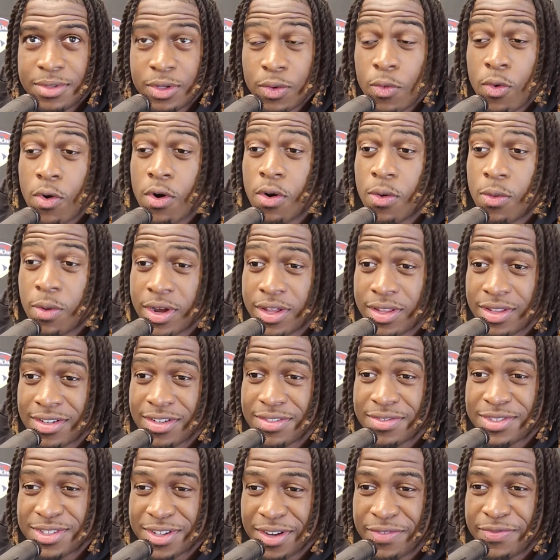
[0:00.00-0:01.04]
The warm
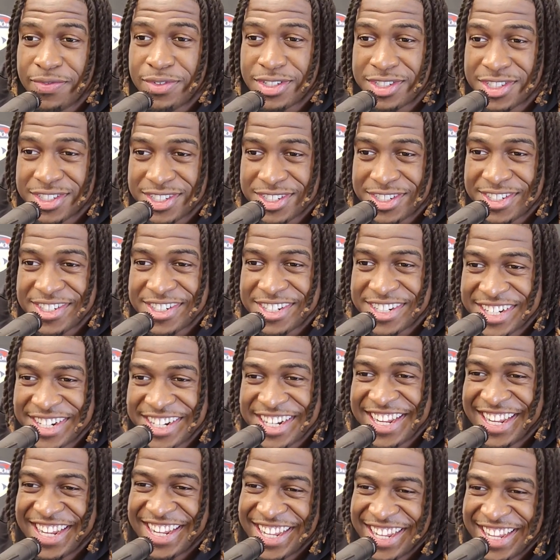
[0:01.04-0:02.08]
weather, for
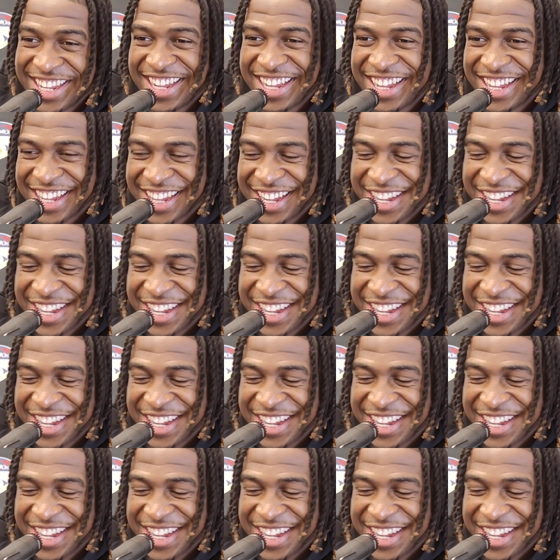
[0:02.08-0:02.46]
sure.